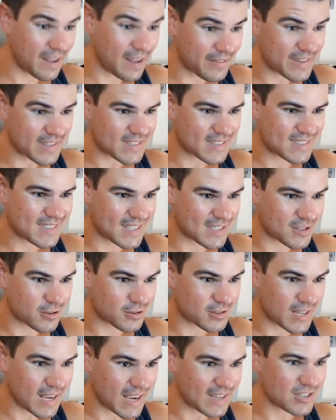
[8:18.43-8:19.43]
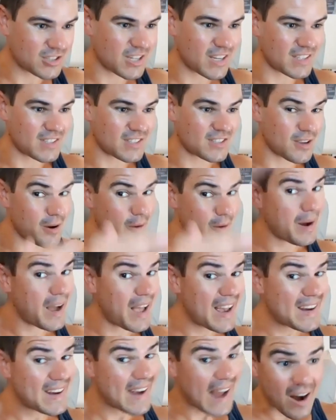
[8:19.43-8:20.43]
I'm done this dissertation. So
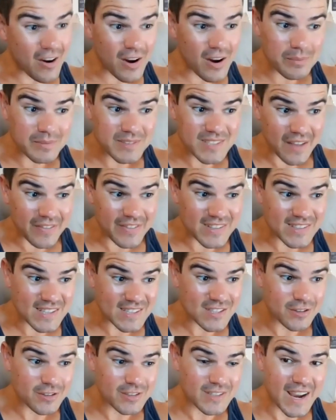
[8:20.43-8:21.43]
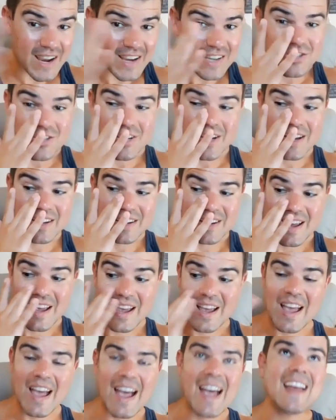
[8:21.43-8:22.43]
now I'm done the dissertation.
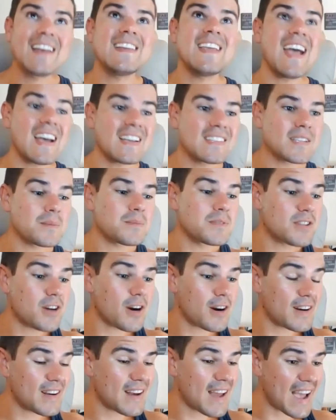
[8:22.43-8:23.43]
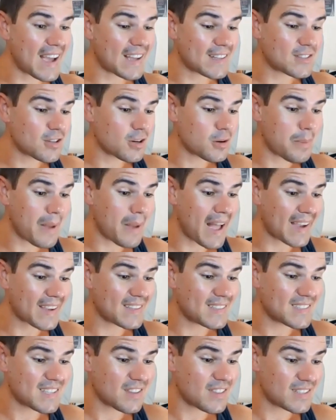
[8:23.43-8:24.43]
And yes, I'm starting to enter
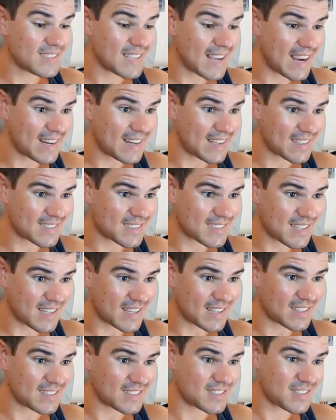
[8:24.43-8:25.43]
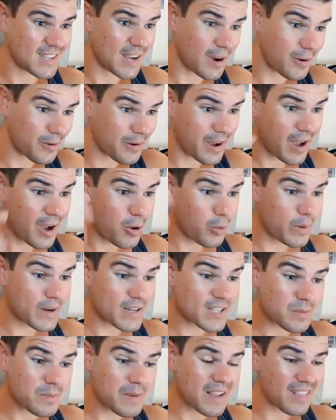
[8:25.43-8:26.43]
back into the dating scene. So
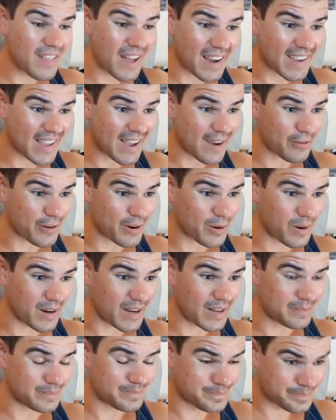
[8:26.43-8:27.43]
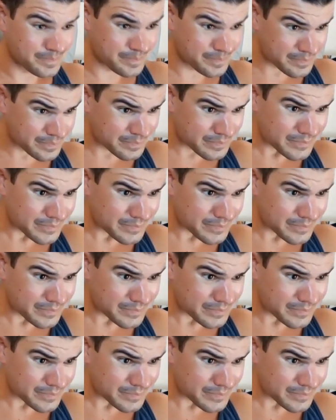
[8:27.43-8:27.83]
wish me luck, everyone.